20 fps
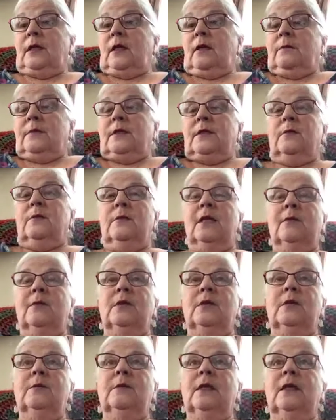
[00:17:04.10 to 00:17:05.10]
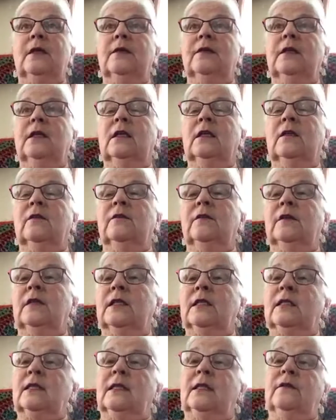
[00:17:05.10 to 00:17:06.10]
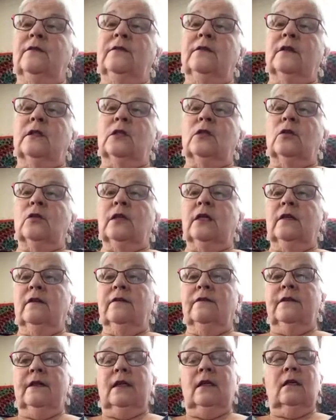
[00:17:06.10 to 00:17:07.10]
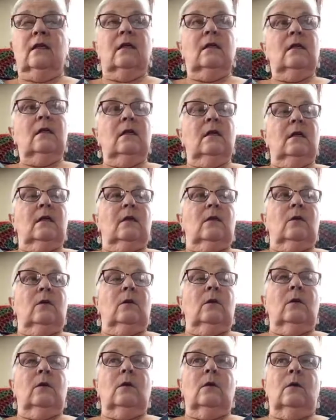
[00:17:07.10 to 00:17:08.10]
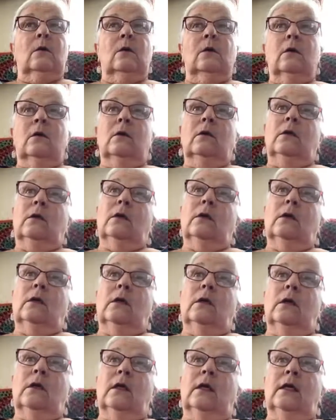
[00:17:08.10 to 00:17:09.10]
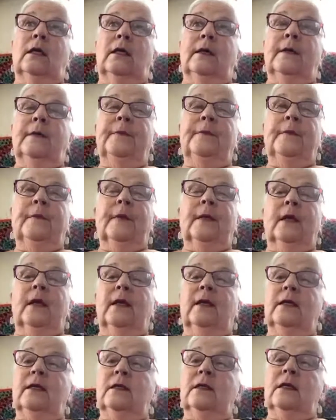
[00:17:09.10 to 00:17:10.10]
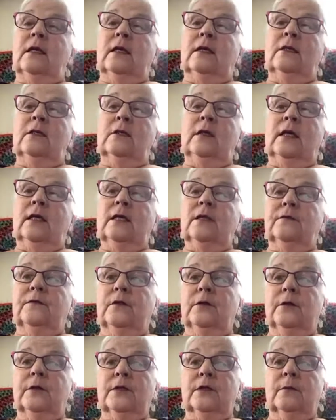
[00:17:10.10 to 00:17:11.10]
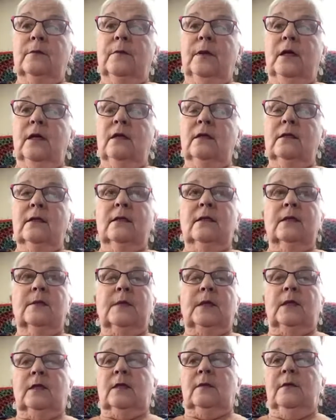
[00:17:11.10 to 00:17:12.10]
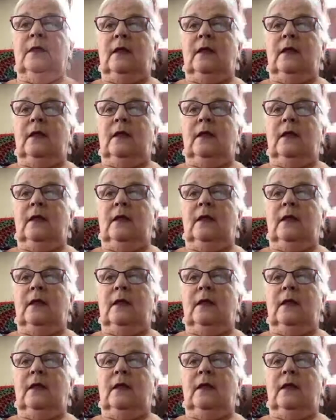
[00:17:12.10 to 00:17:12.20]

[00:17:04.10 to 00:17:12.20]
up, so maybe you might think of it as a gift, a stocking filler, or I do like to focus on parties, because